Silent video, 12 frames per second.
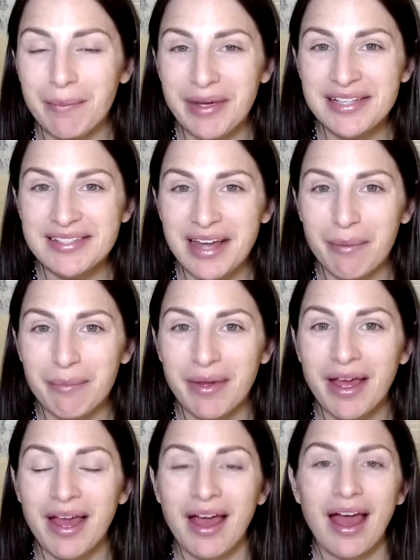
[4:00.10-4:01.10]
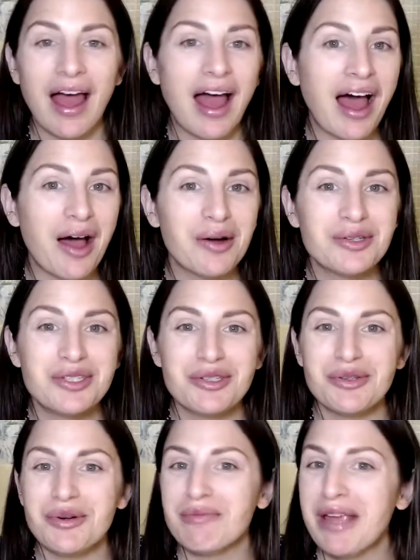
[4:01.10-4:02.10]
step how
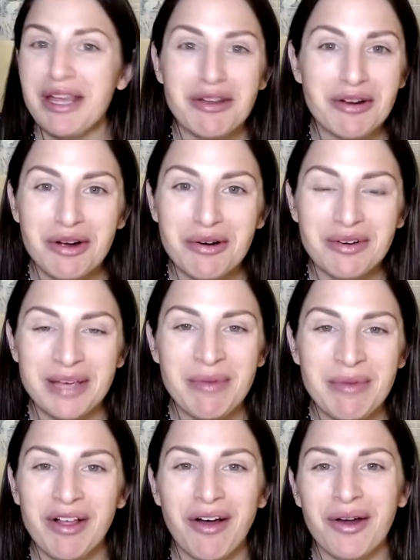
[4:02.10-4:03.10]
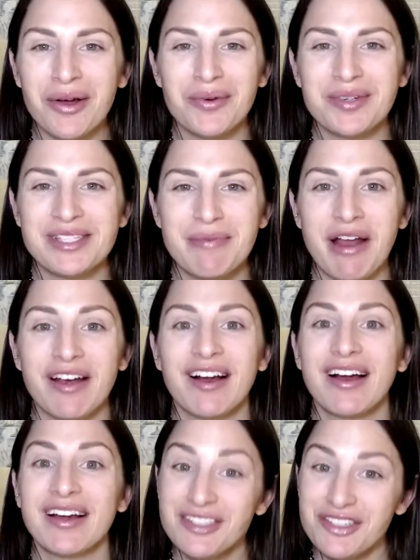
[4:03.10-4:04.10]
to make your own email
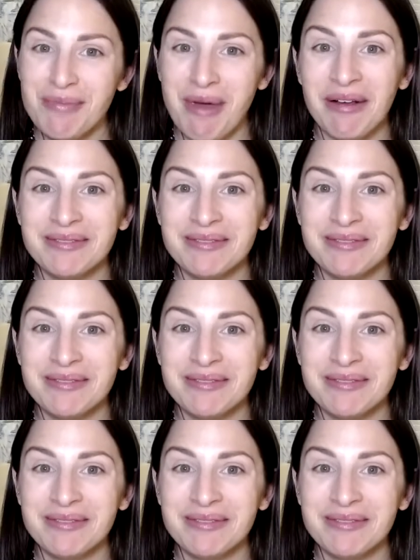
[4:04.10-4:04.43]
autoresponder in Gmail.